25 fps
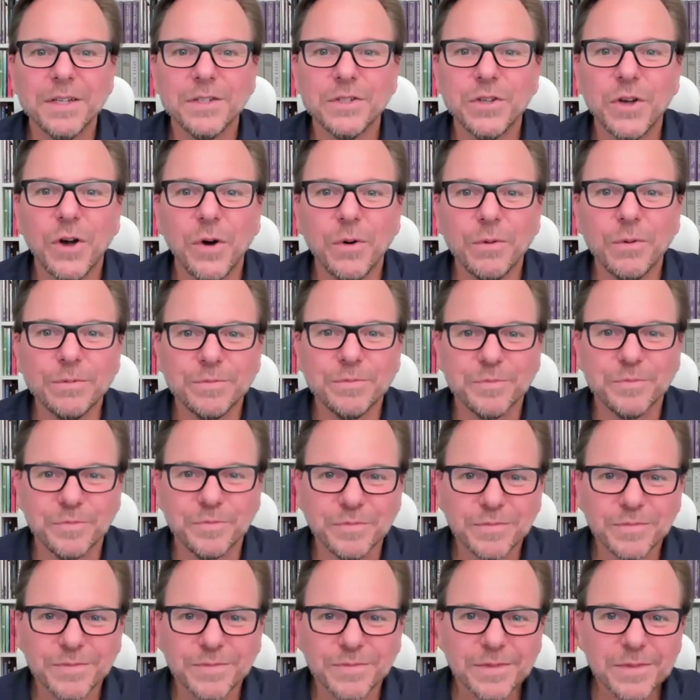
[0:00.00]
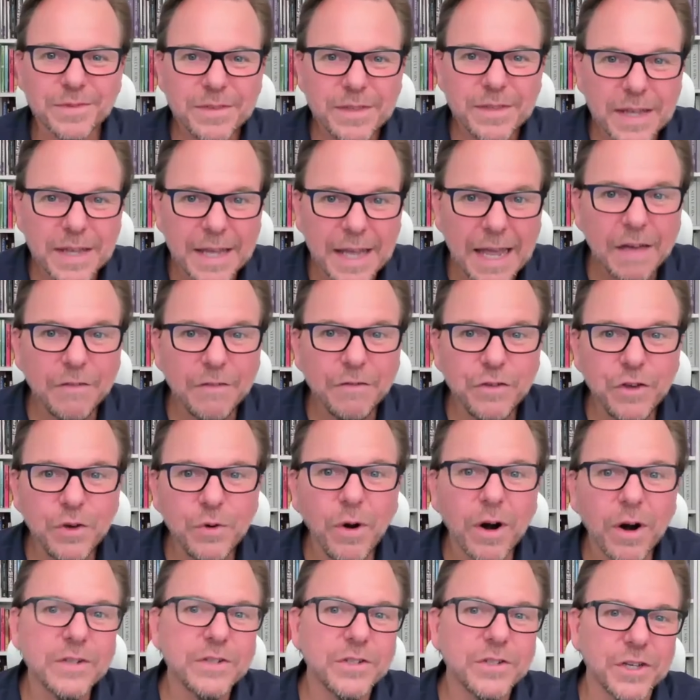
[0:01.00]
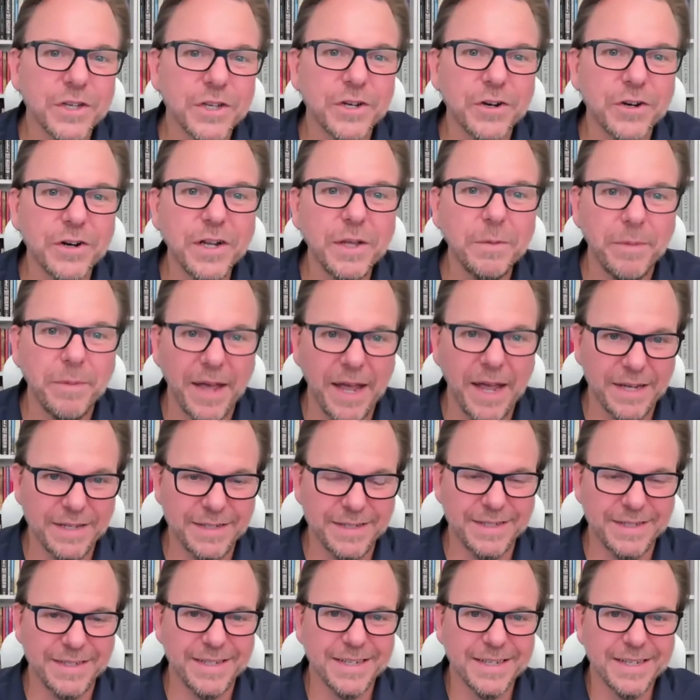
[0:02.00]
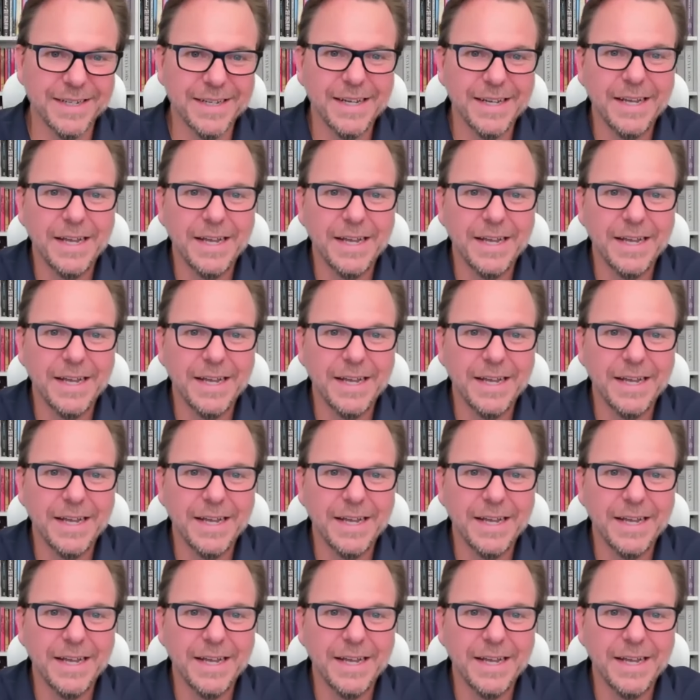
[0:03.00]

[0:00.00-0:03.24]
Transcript: So if you are security-based